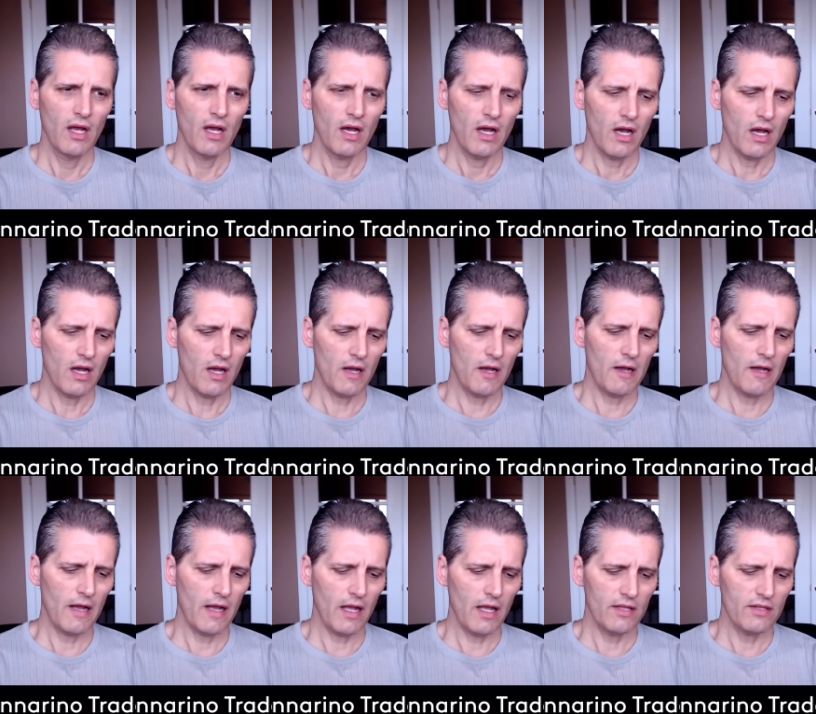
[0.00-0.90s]
Uh,
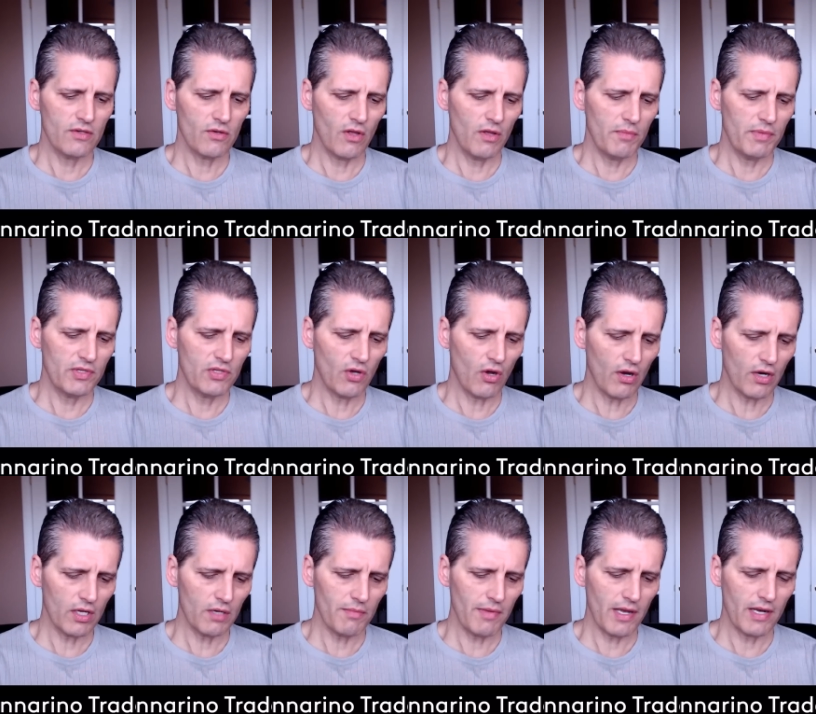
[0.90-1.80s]
that's all I've been talking
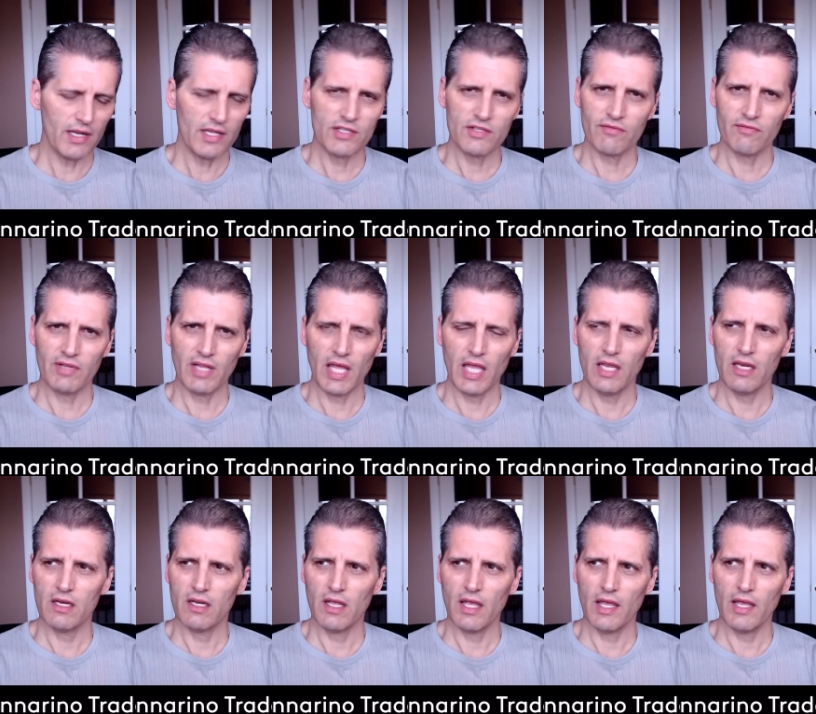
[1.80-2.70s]
about as of late.
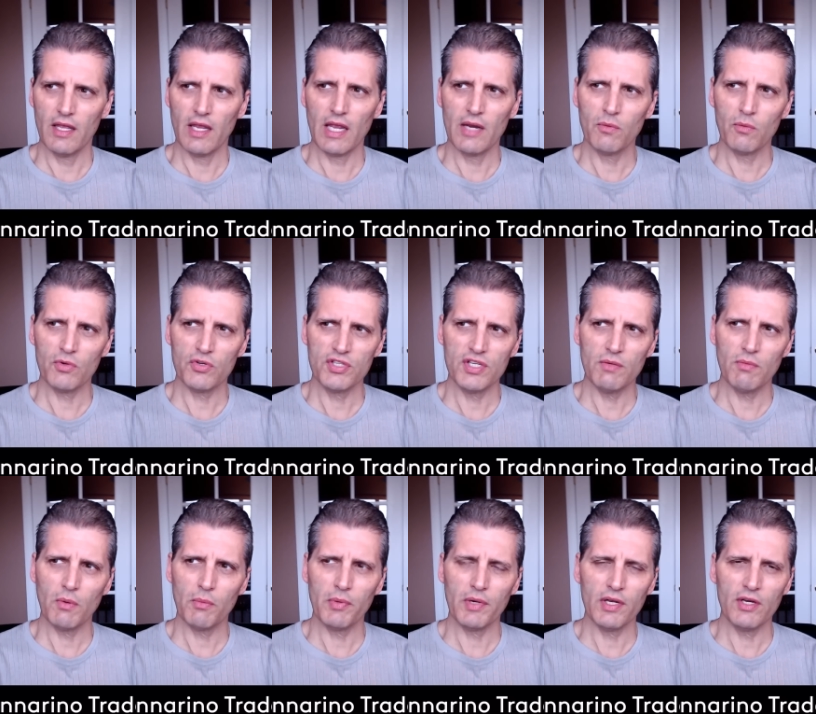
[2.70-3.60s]
And, and we'll see what
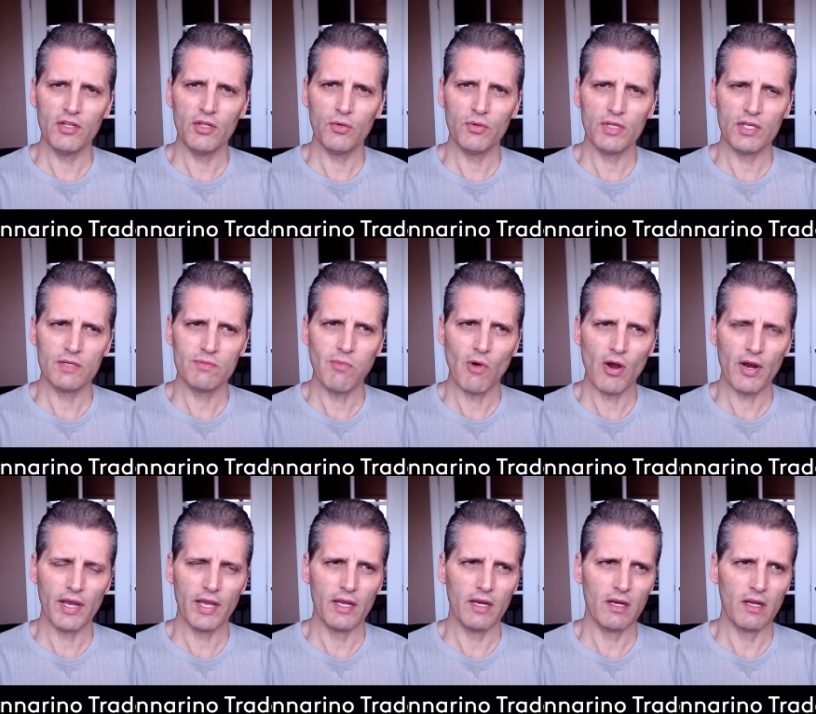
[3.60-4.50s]
we're going to do with this
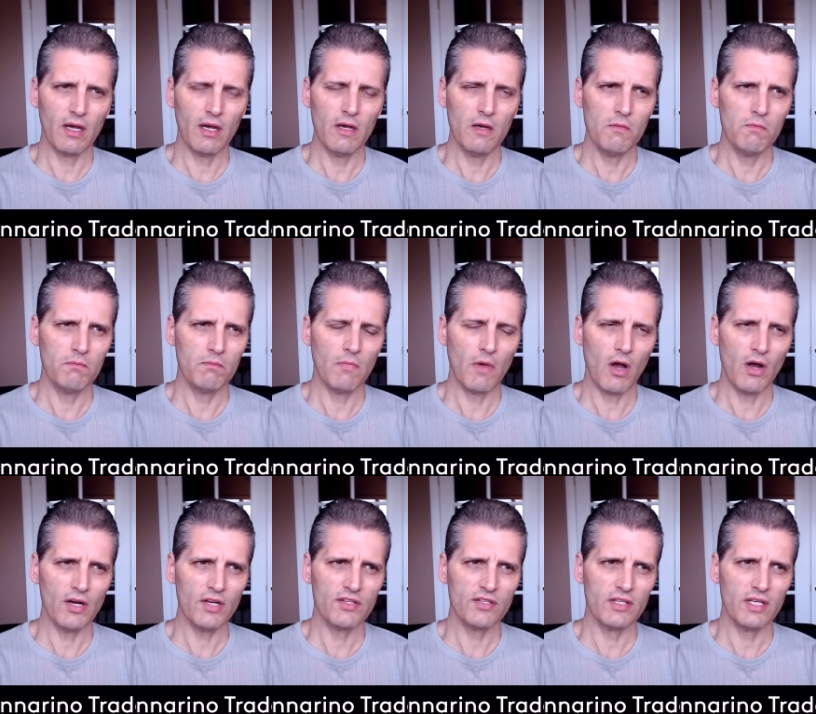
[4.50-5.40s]
market. Um,
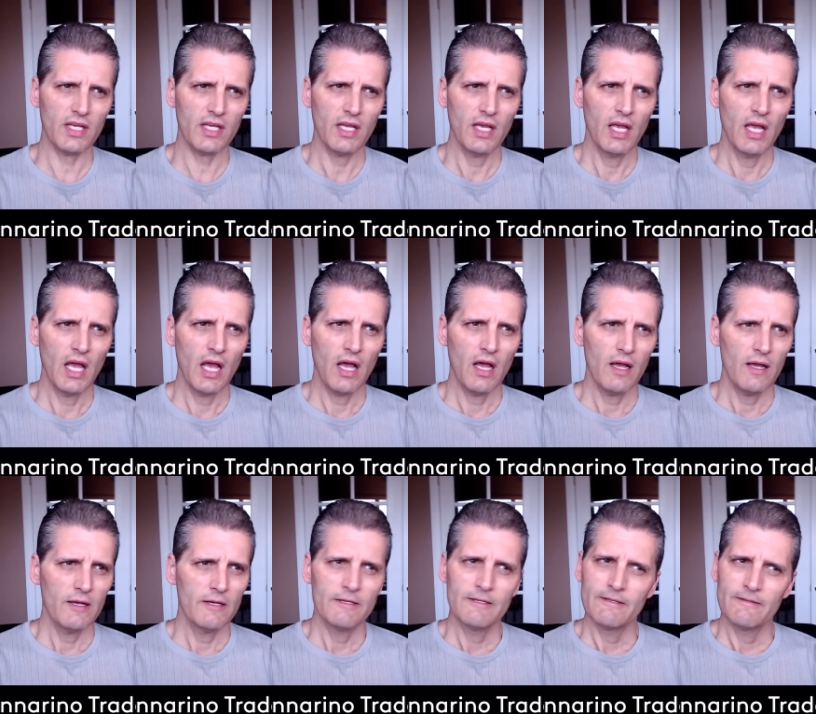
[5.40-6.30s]
honestly,
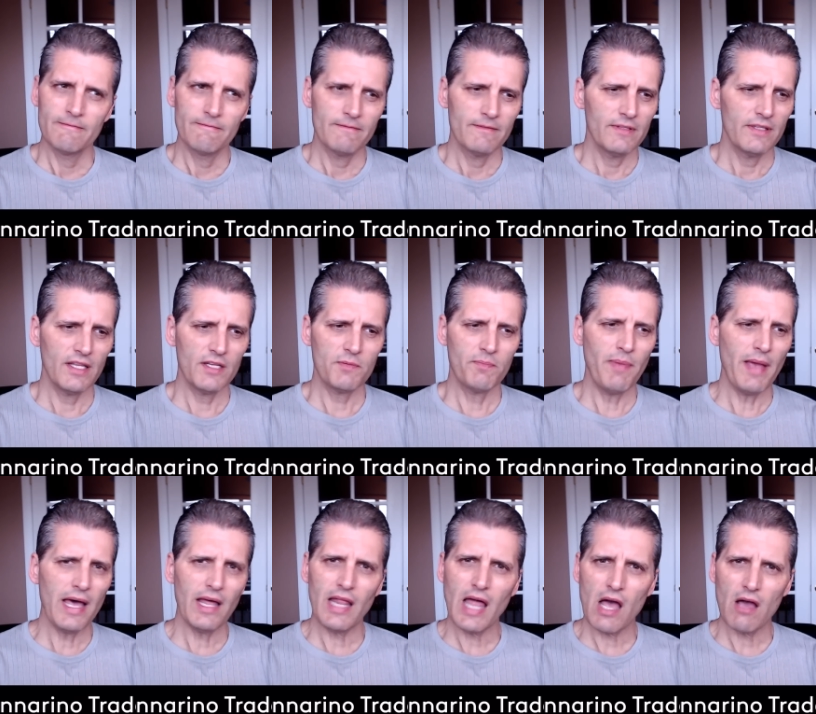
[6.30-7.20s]
this
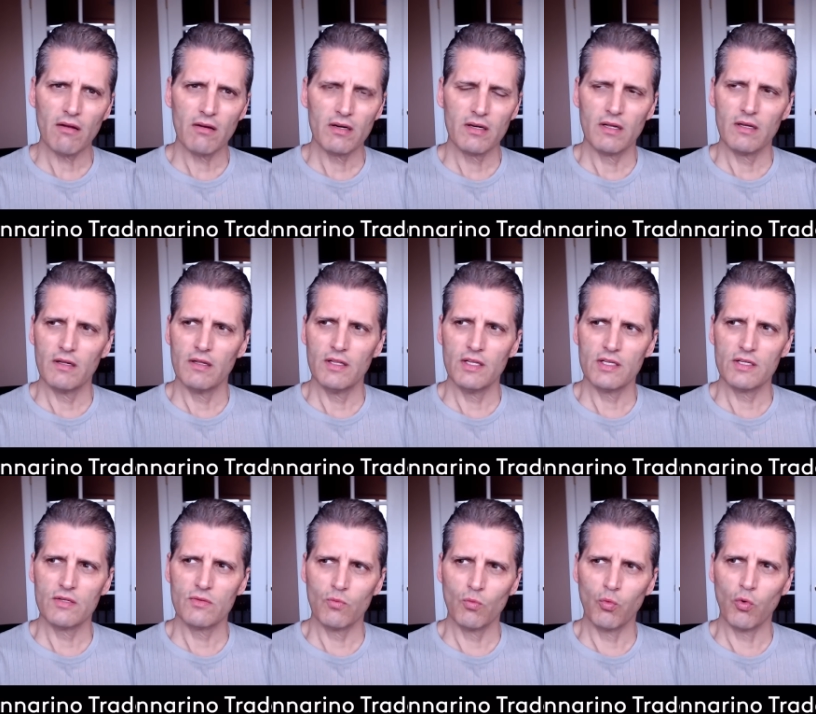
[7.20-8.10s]
bailout, this
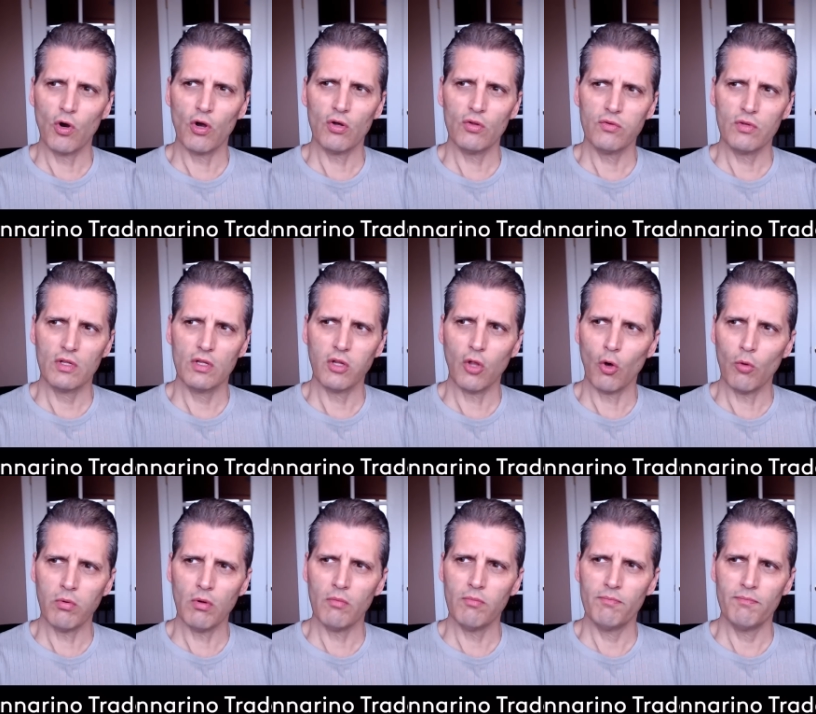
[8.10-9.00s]
world global
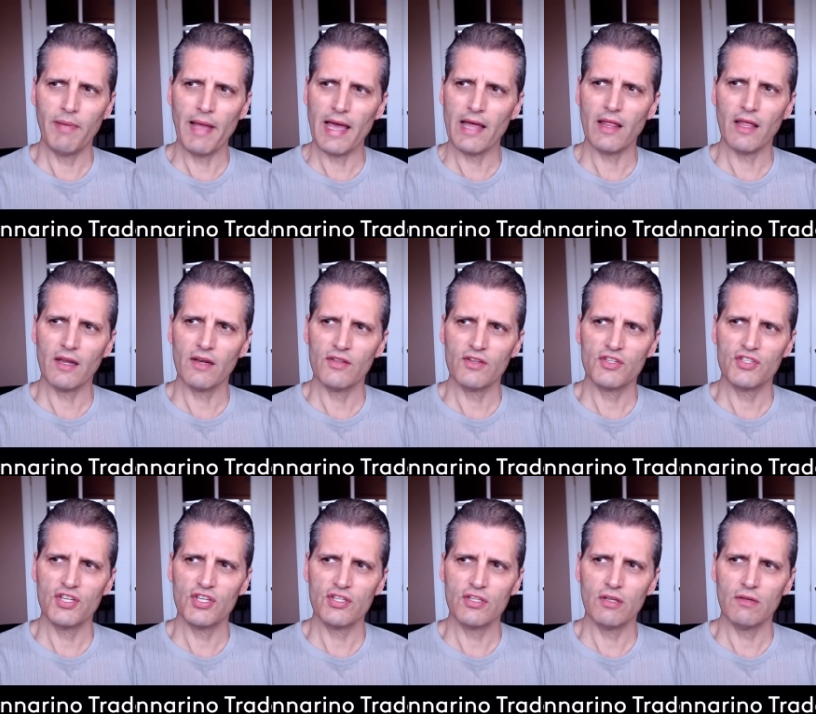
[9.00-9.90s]
bailout of the
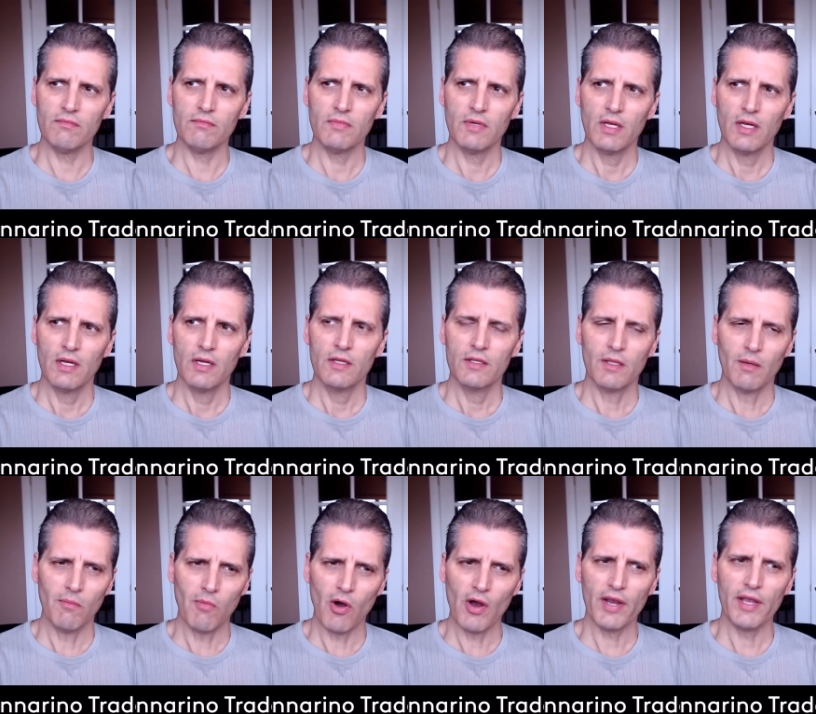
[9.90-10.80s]
system, the
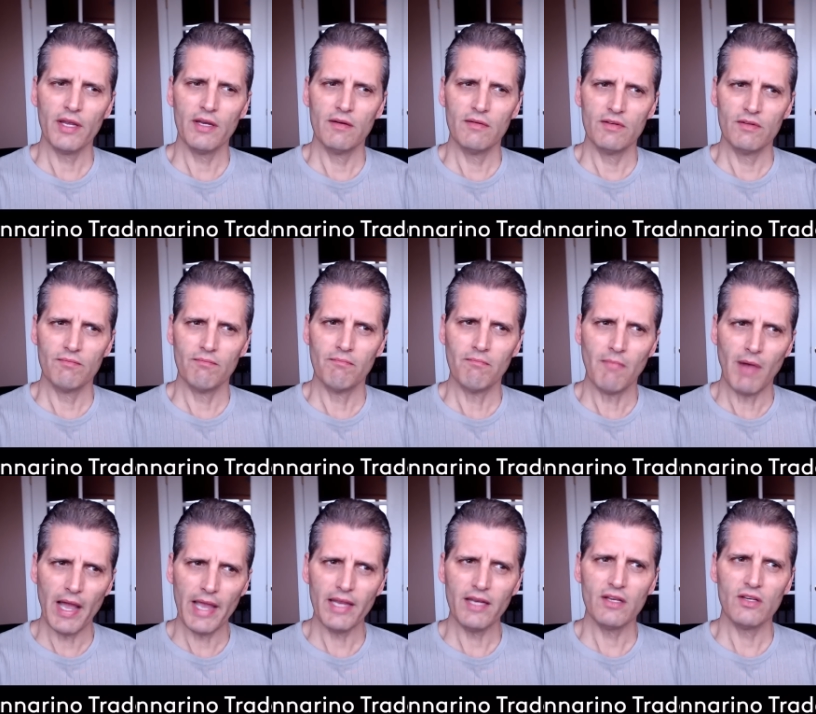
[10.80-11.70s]
market
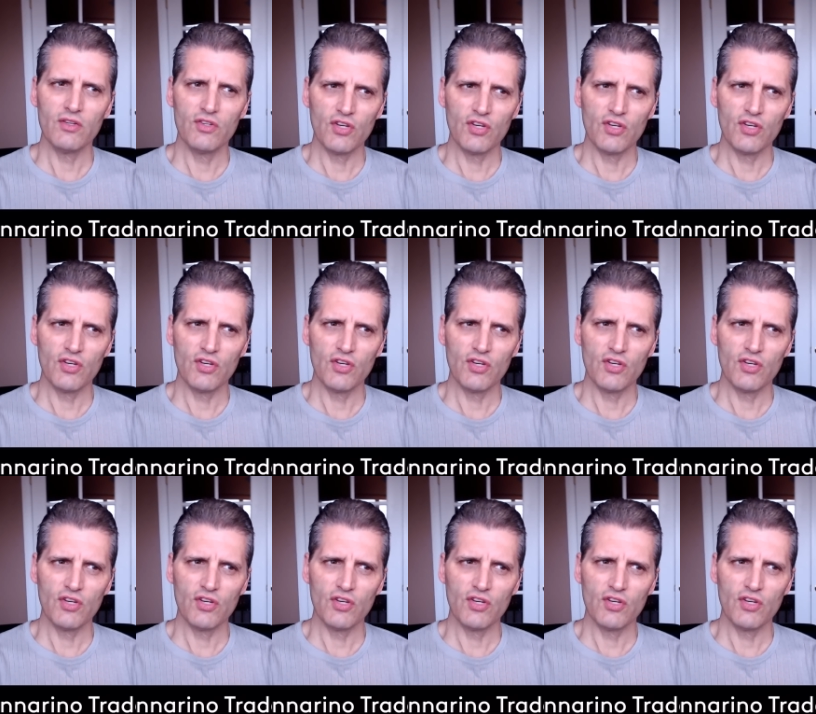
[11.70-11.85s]
might just